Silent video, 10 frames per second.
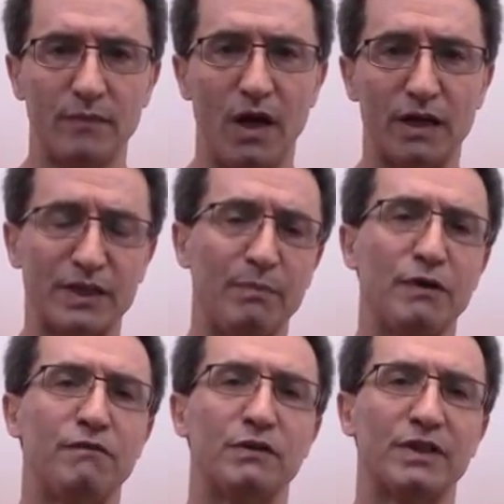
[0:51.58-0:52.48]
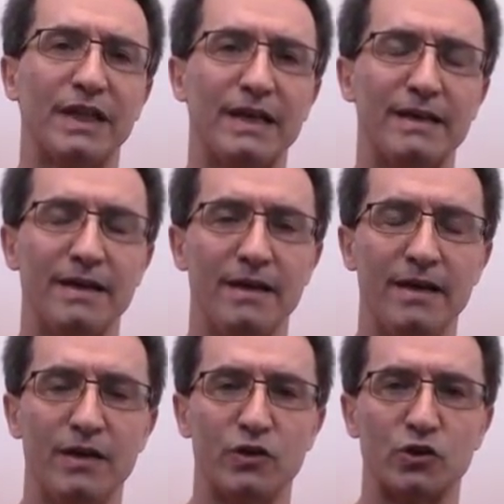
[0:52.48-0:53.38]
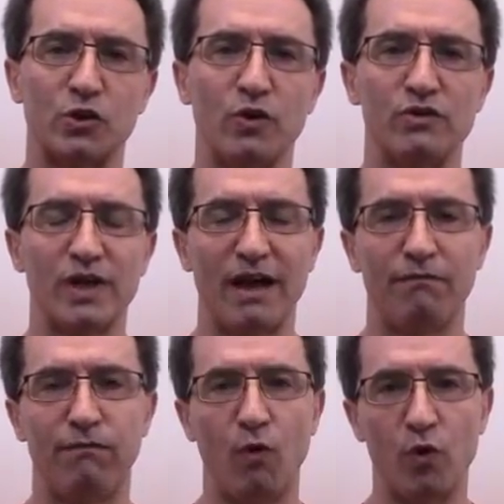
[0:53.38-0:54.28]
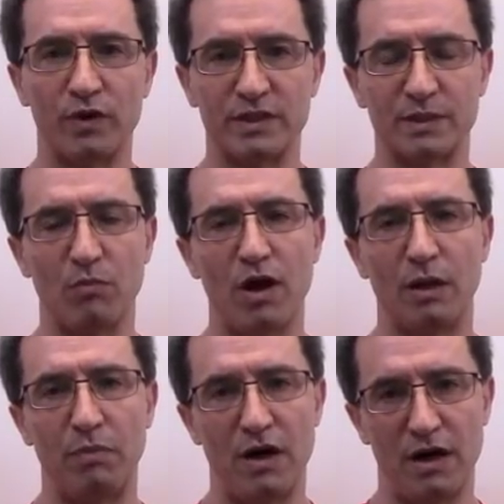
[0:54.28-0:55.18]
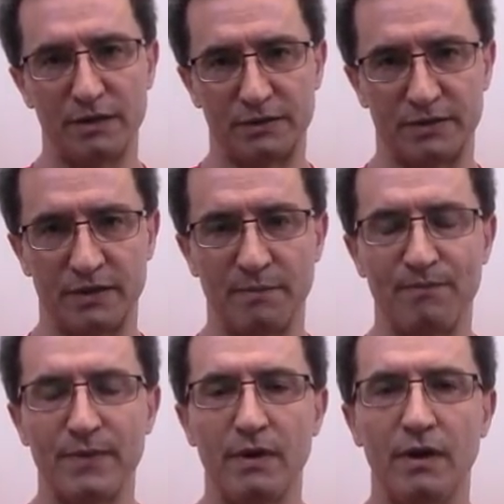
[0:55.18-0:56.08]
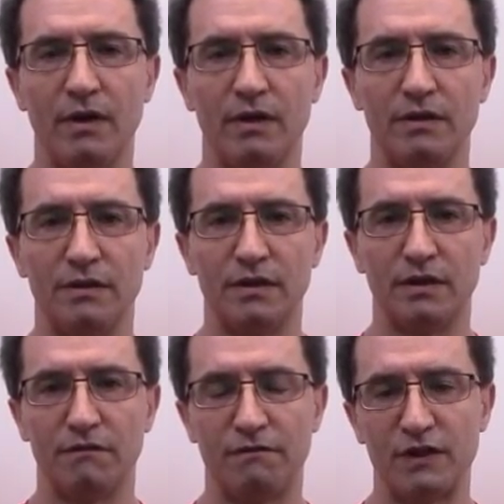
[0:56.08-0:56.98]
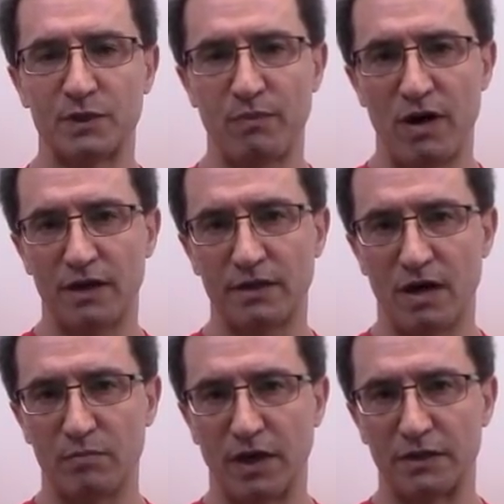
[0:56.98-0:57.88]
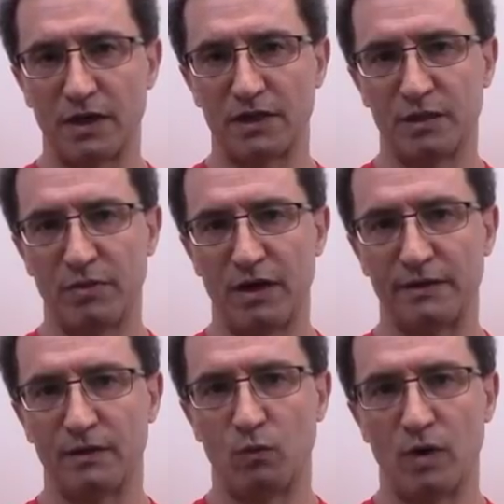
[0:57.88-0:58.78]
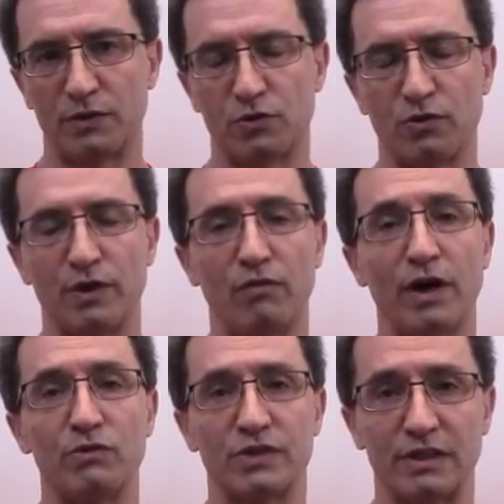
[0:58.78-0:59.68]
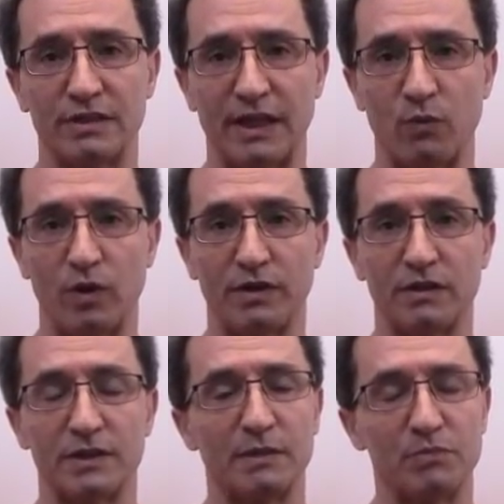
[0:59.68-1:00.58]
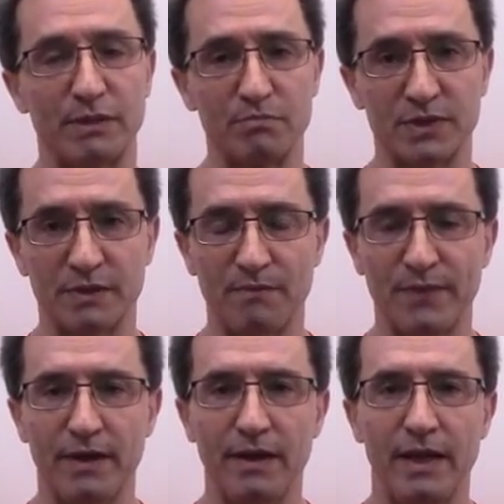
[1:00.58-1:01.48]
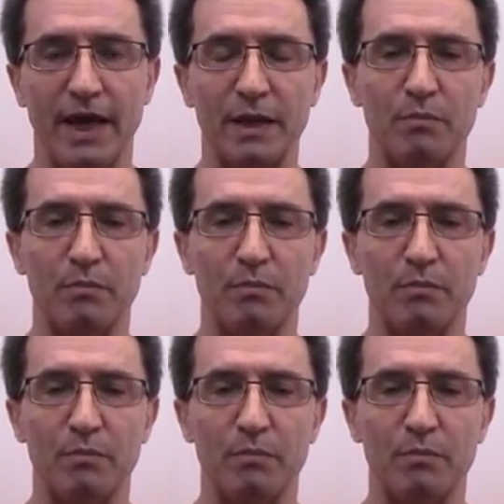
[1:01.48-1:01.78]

Our topic for today is going to have 4 small parts. In the first part, I'm going to talk about what coronavirus is and what are the symptoms. And in